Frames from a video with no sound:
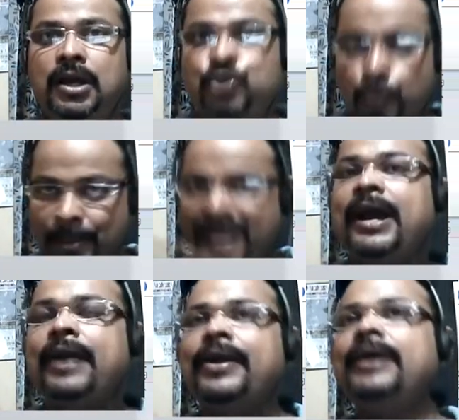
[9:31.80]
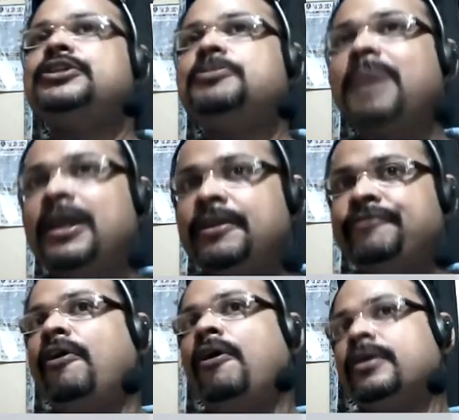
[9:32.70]
to make arrangement
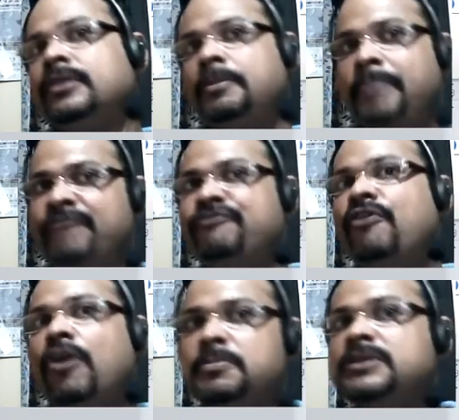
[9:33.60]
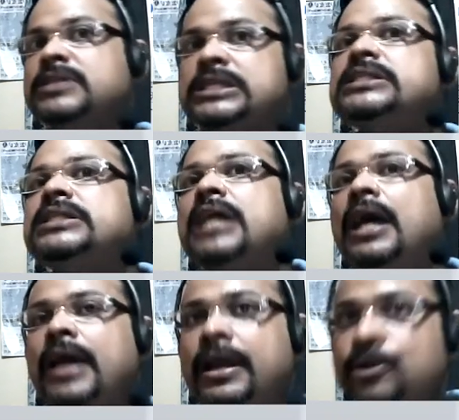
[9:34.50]
for the bed for Mrs.
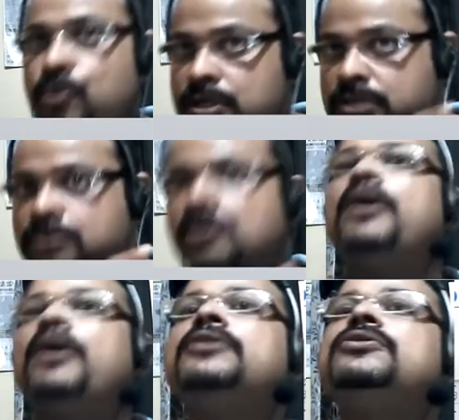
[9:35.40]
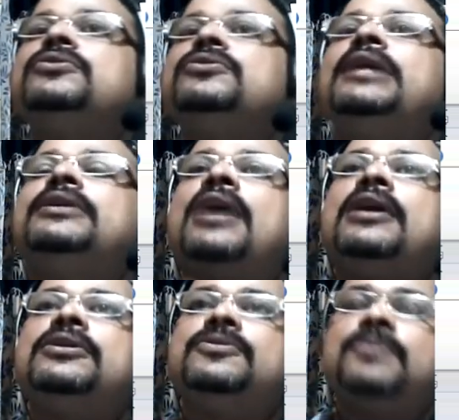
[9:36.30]
Nutt, and who is going to get
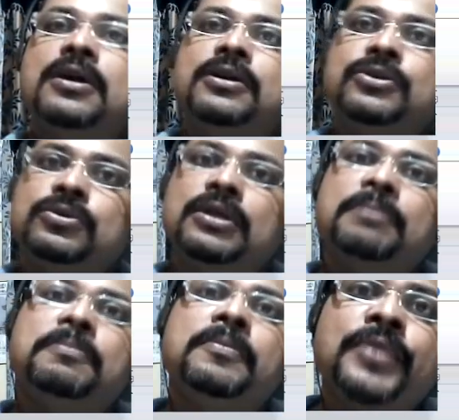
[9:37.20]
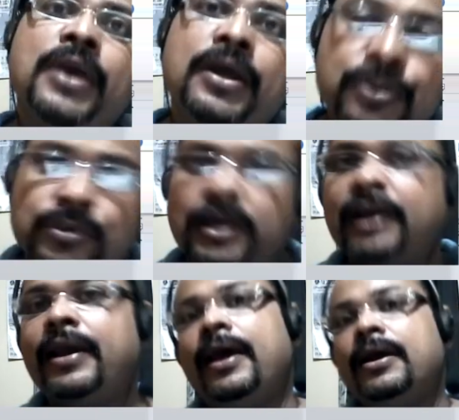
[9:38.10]
transferred to the
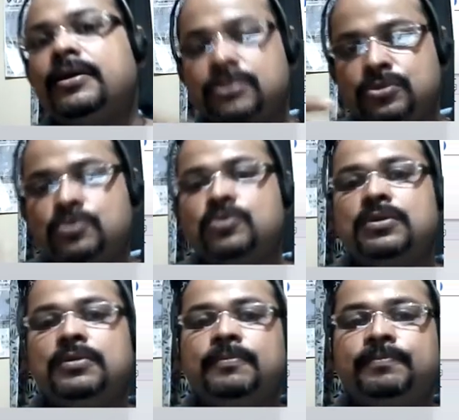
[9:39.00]
care soon.